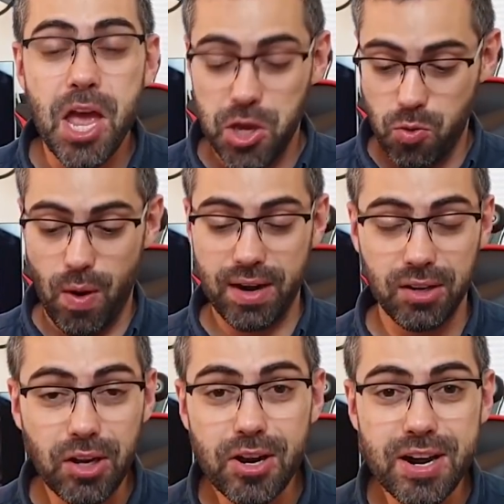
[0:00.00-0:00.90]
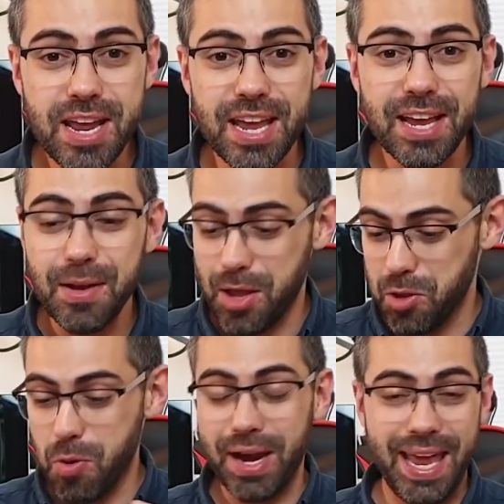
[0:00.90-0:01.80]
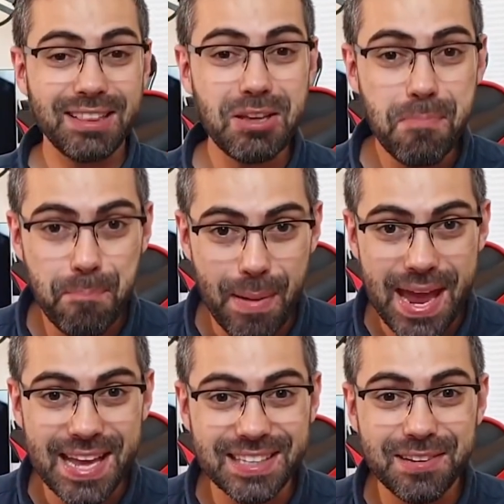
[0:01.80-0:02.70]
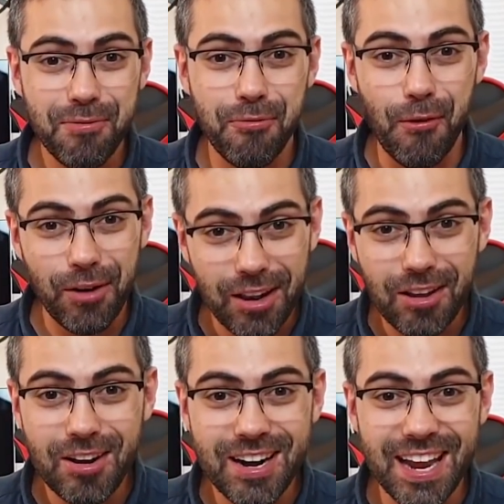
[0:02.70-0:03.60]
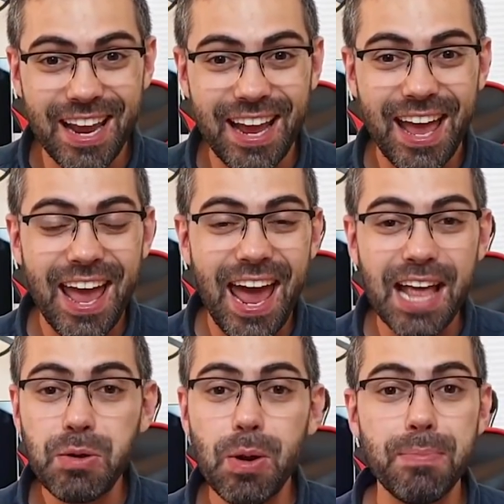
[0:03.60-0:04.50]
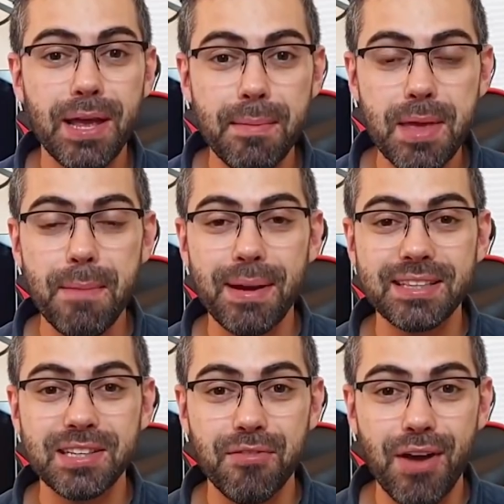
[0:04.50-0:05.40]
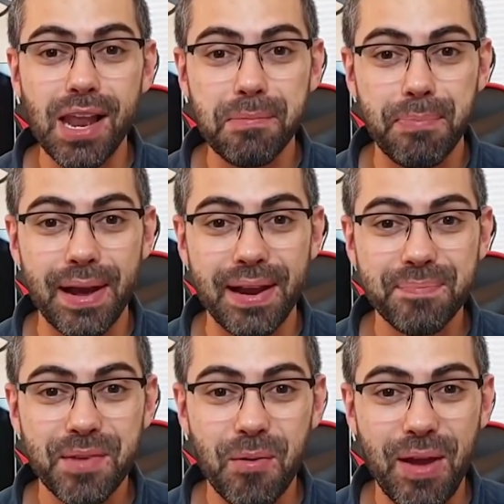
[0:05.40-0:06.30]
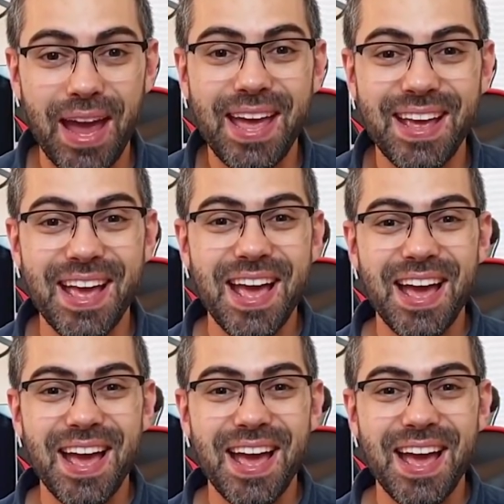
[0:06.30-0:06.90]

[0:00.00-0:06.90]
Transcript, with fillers: you are learning you are getting paid for learning and you are becoming a better developer, okay?